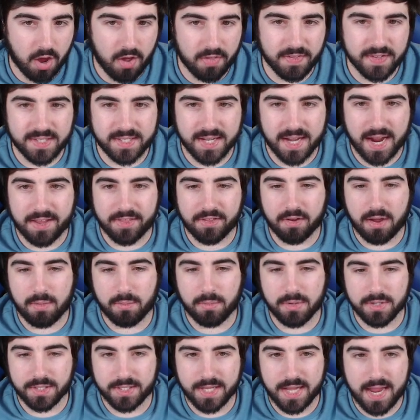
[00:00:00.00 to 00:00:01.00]
On the side though, I
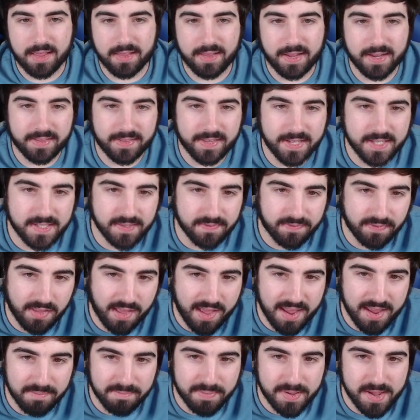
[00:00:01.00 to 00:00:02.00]
will say, like, this
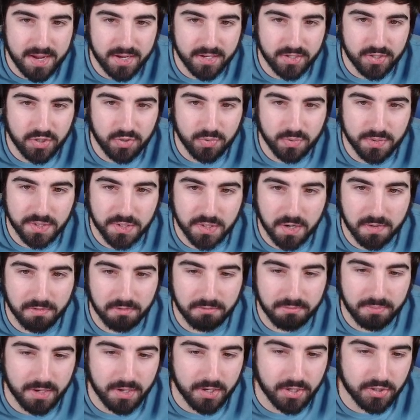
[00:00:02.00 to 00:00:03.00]
Flying Pikachu and
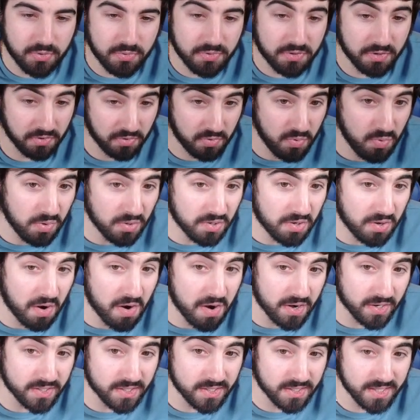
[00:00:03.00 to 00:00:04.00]
Surfing Pikachu, they're cool
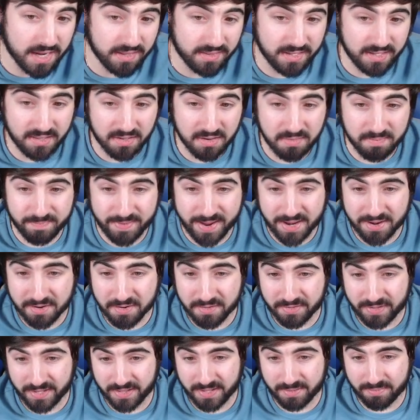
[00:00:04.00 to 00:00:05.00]
cards. I think they're
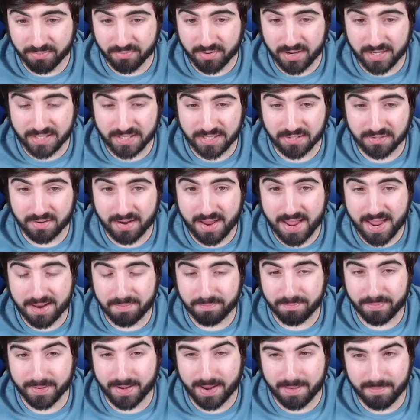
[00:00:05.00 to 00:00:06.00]
better than the price they're
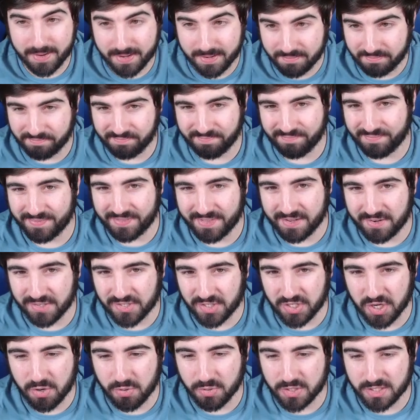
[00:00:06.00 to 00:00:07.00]
at, but I mean, they're
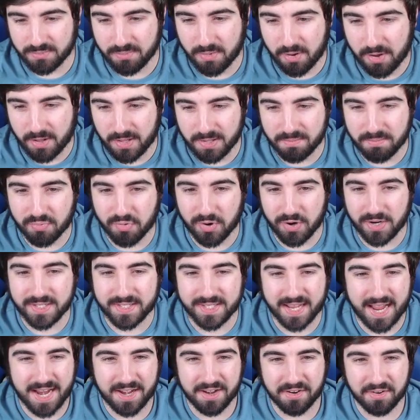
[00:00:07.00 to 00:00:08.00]
so small in
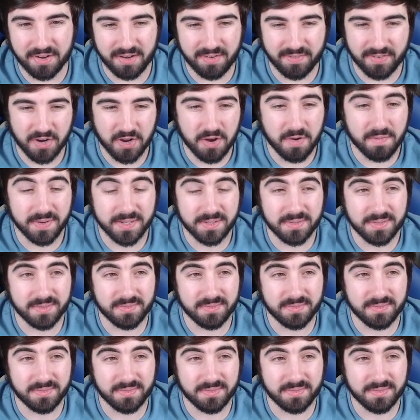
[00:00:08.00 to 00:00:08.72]
price that I don't even know if it's